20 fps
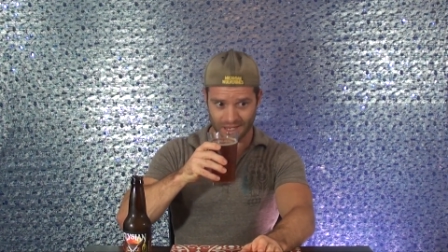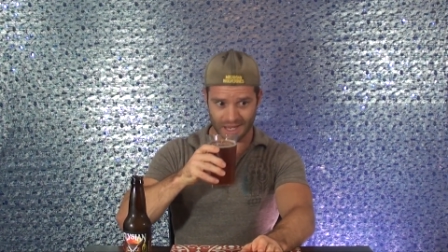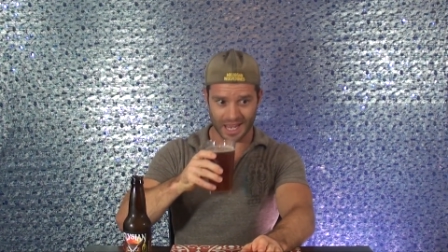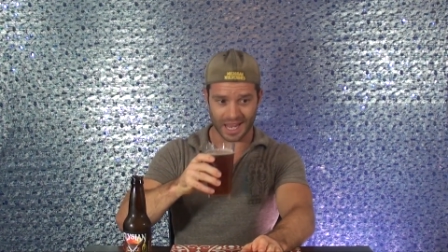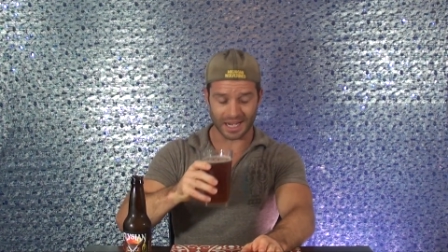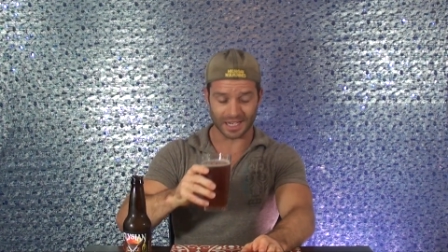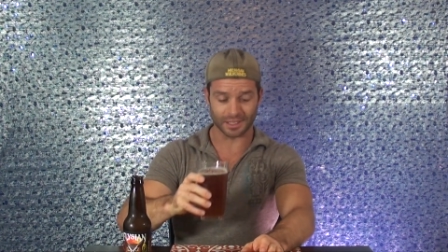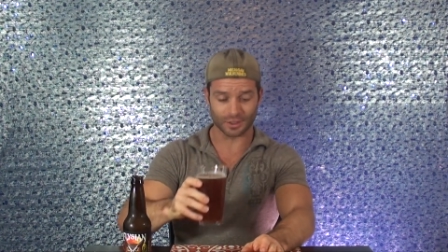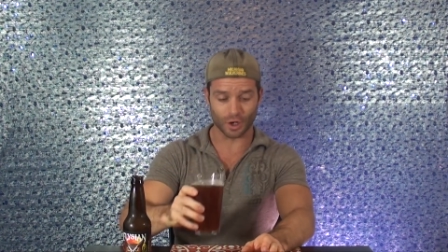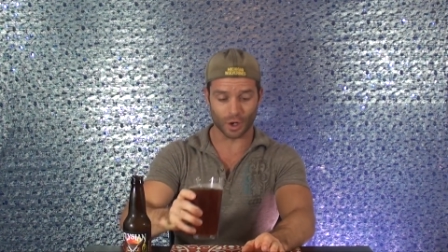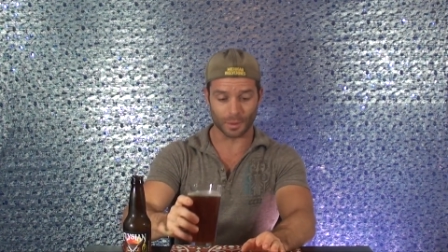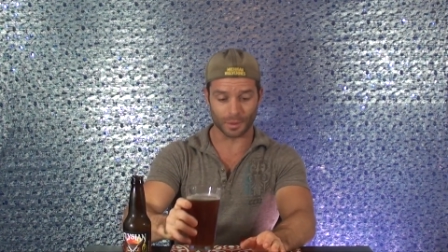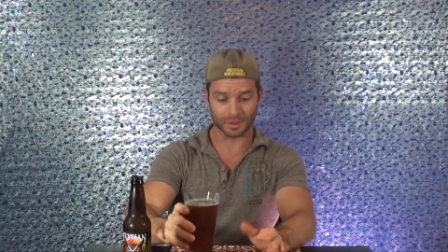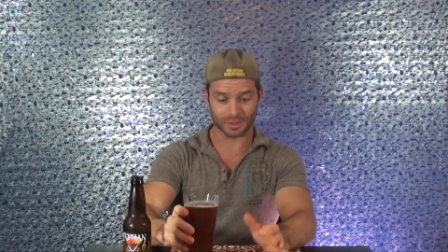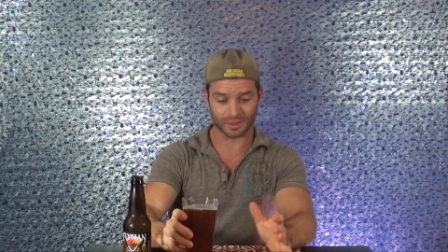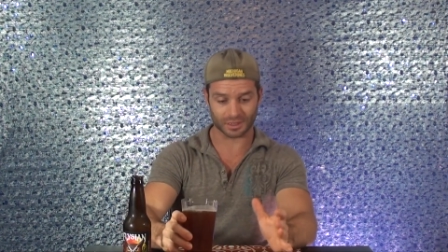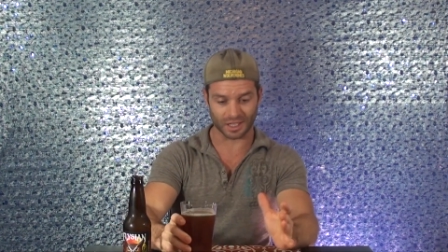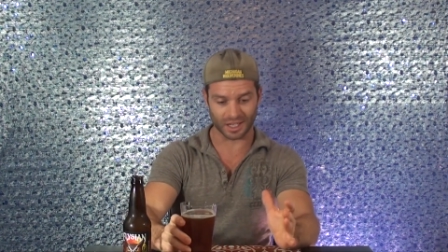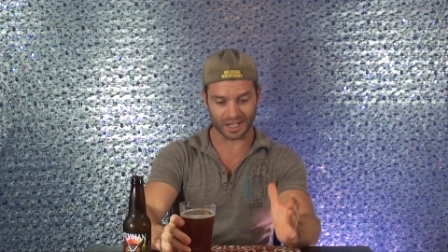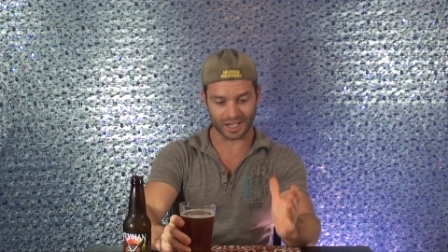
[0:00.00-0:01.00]
It is
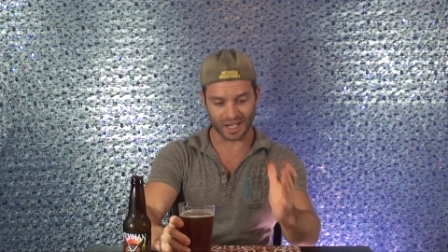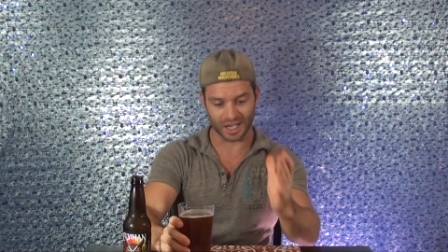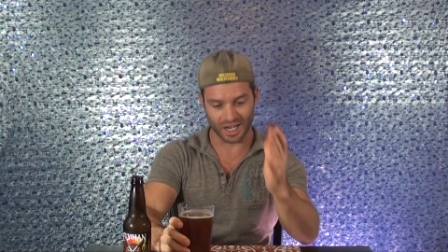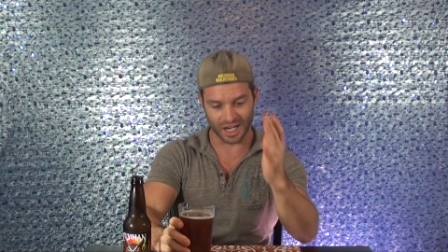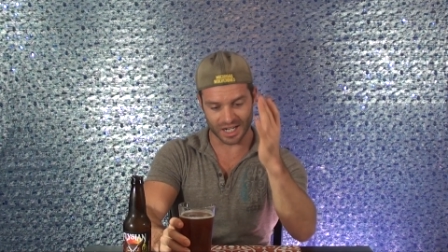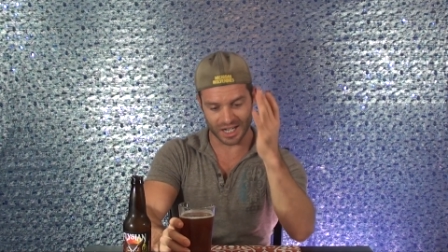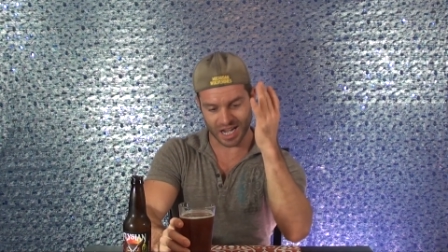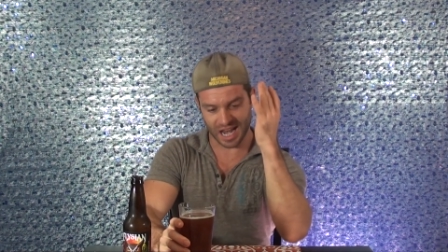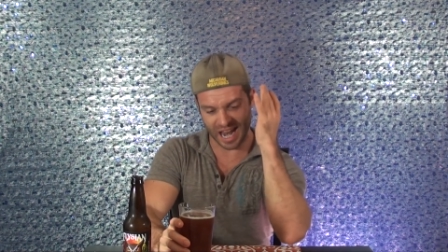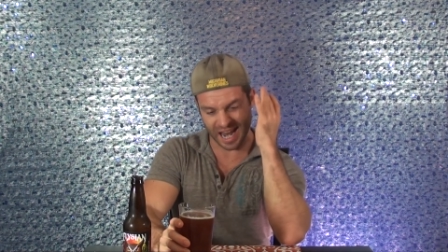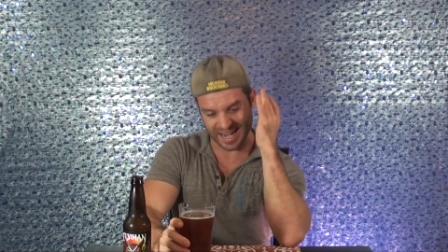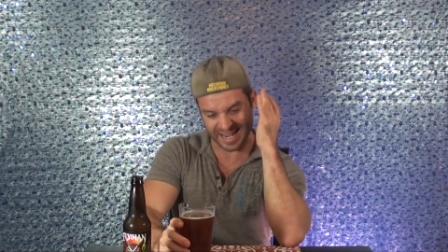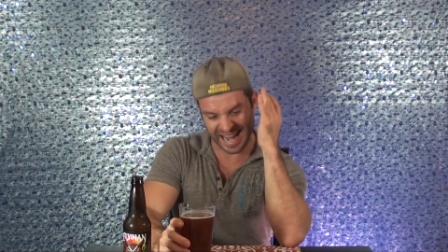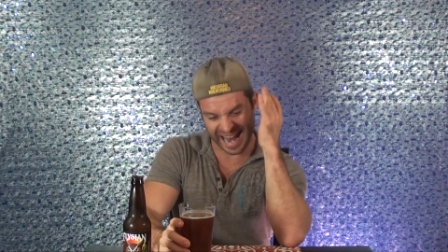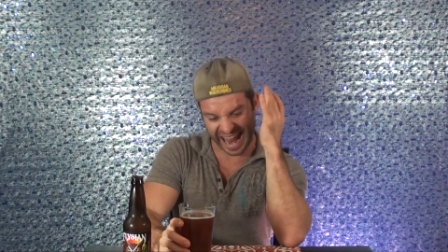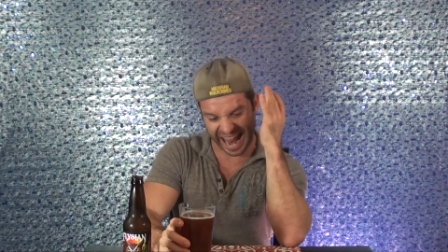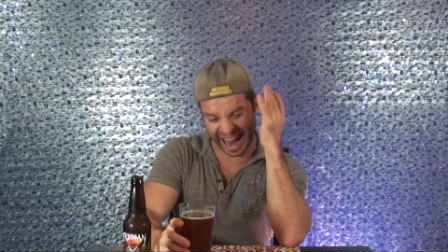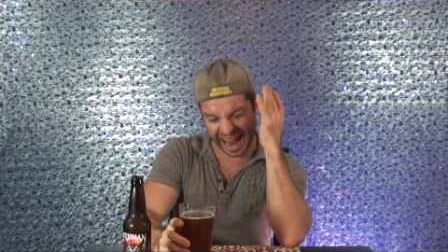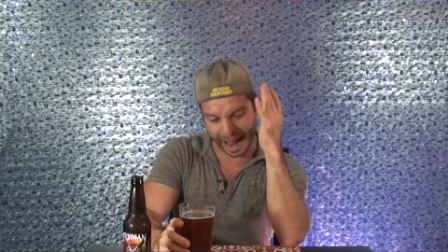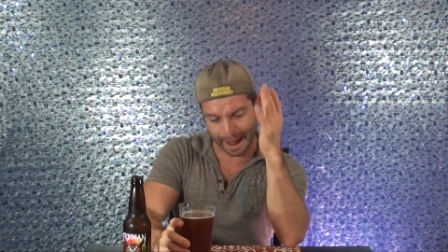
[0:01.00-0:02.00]
almost like
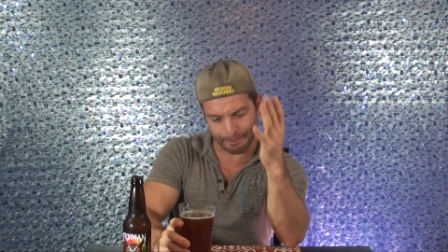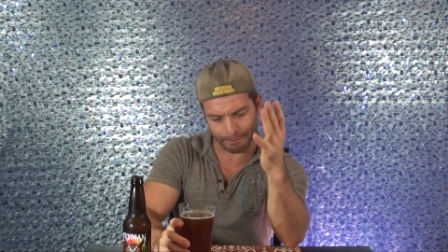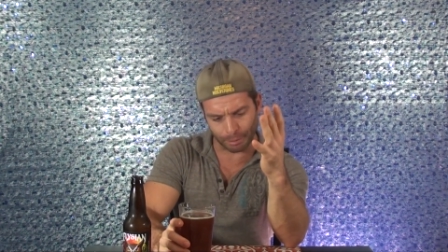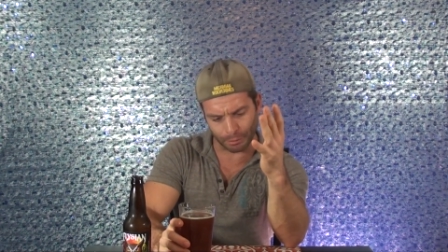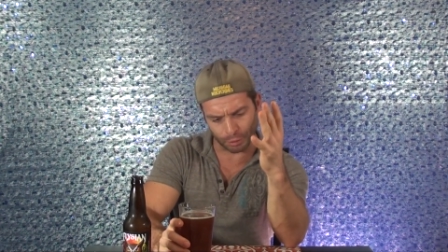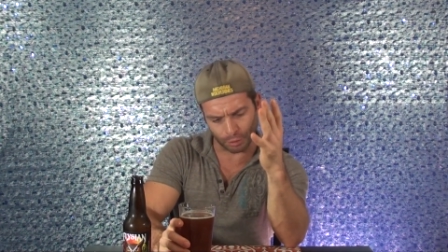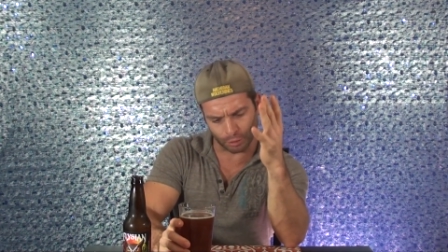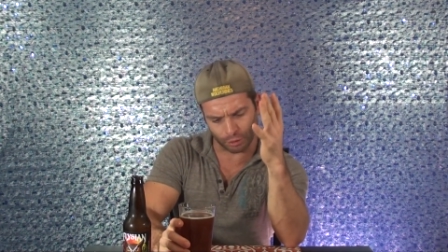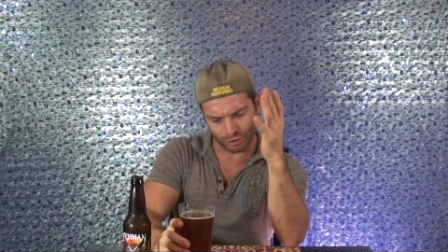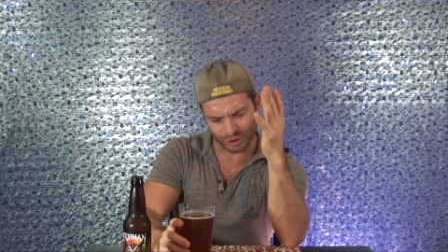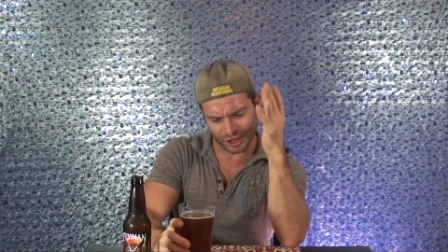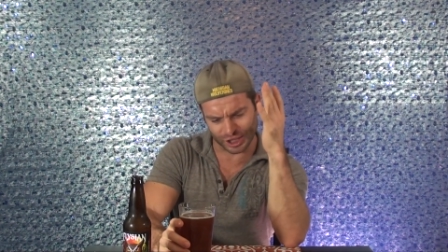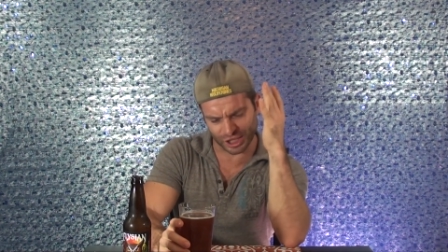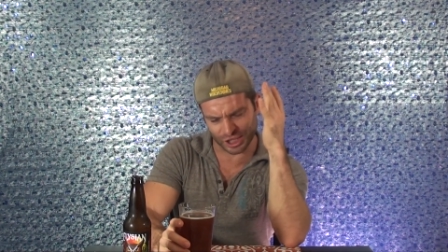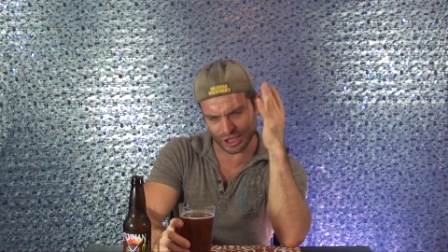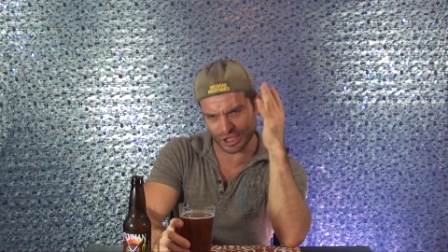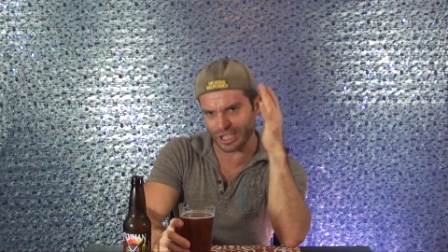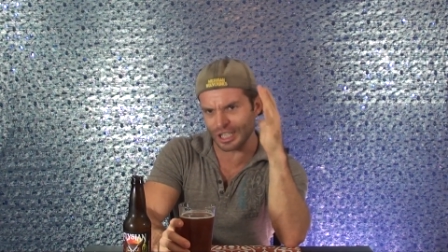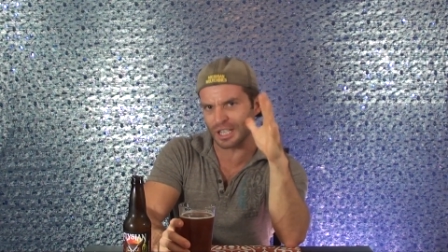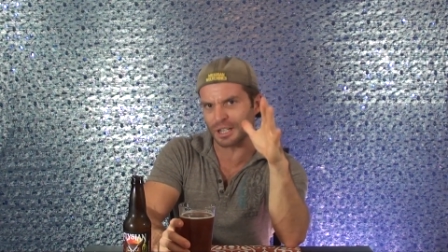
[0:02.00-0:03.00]
an apple
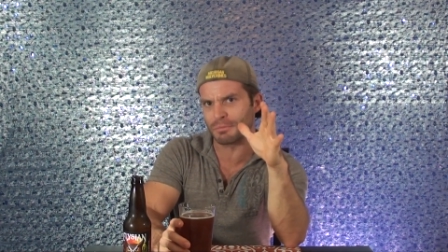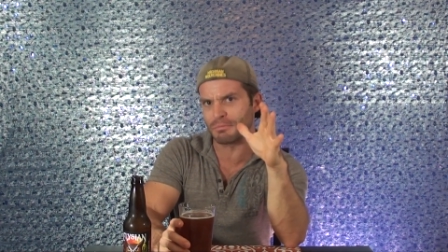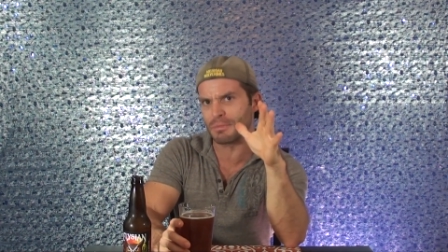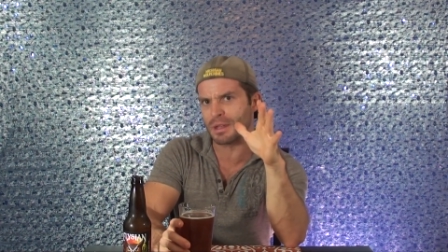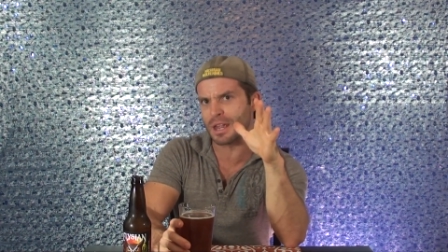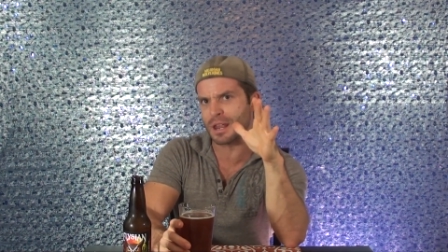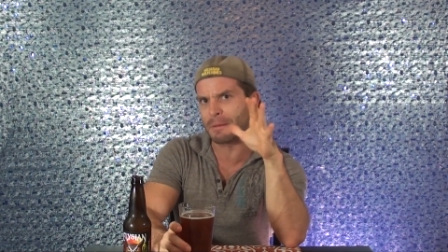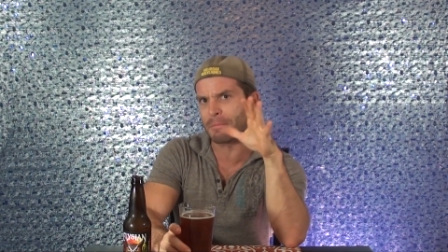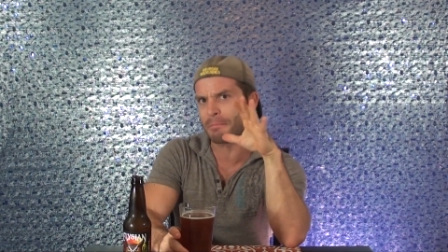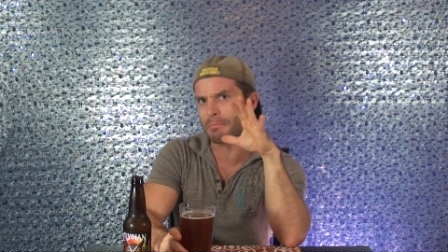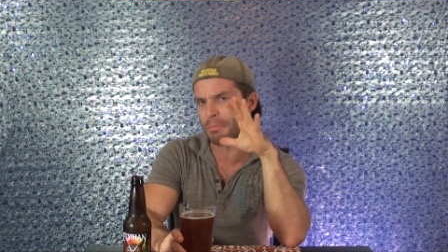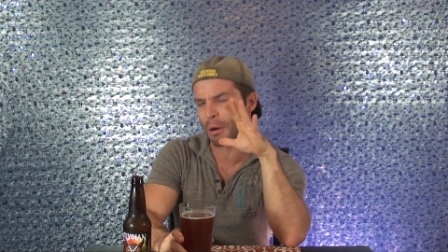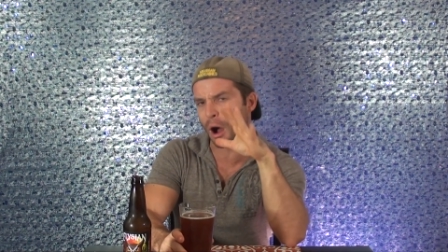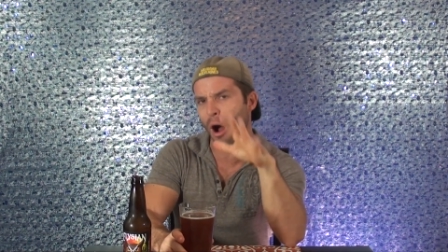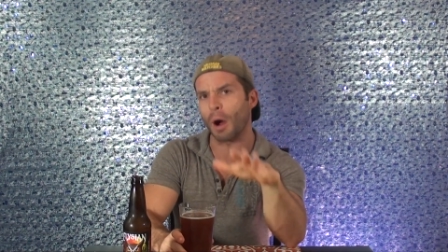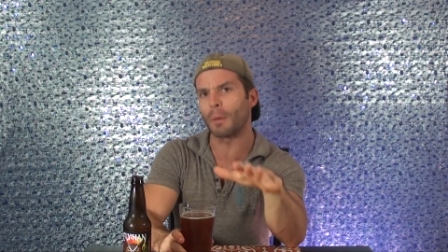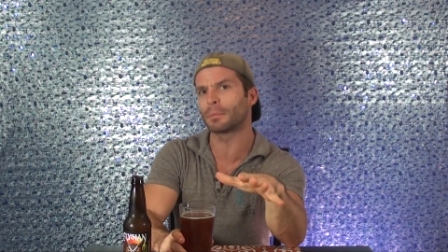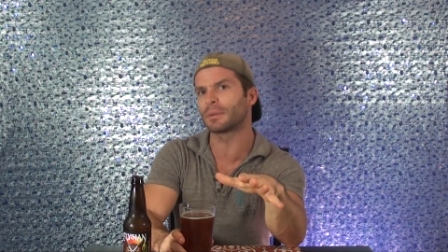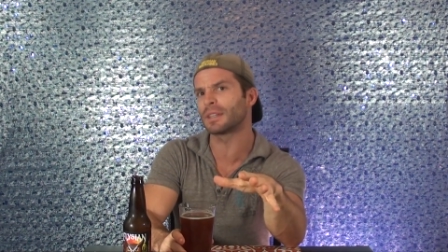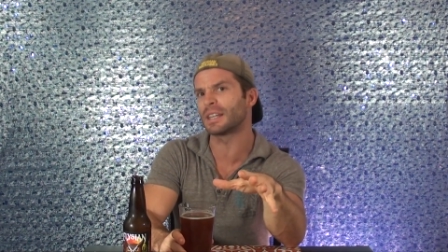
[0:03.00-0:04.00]
cinnamon
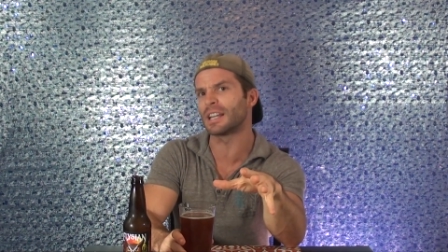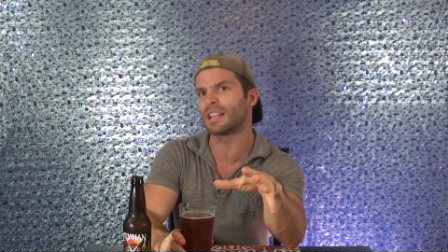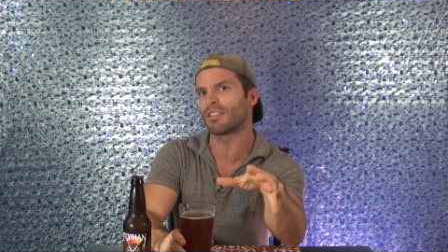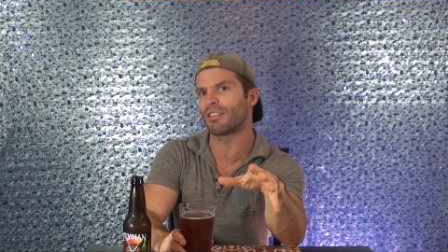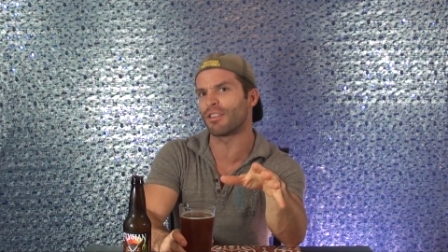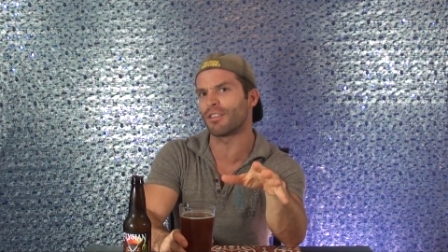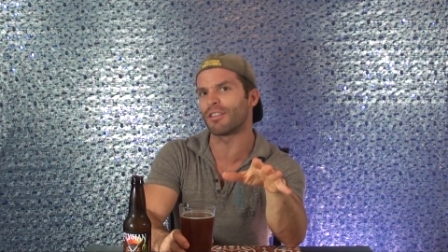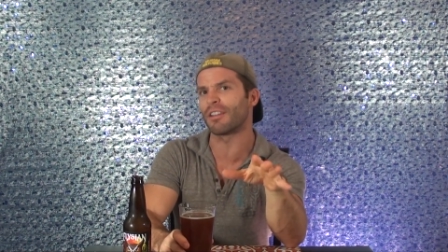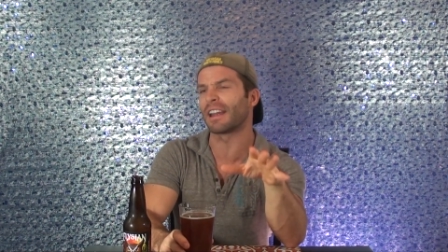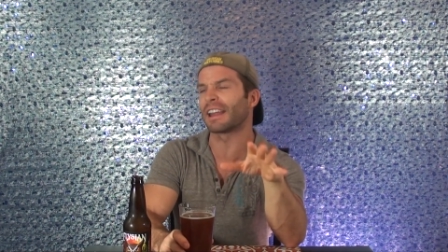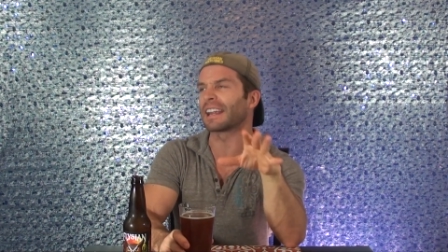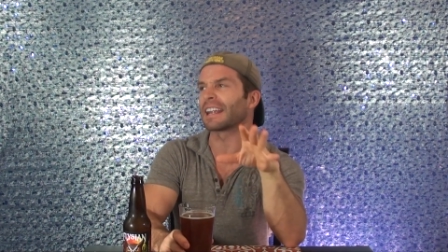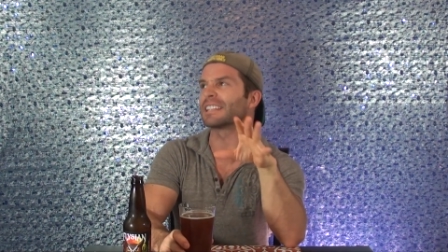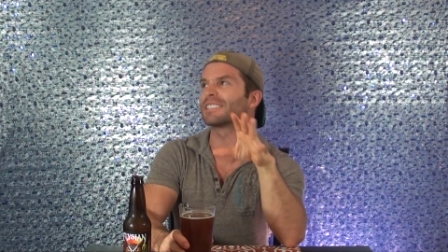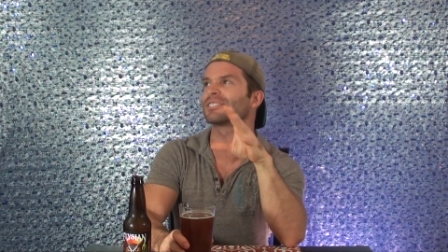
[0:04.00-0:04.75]
pumpkin thing.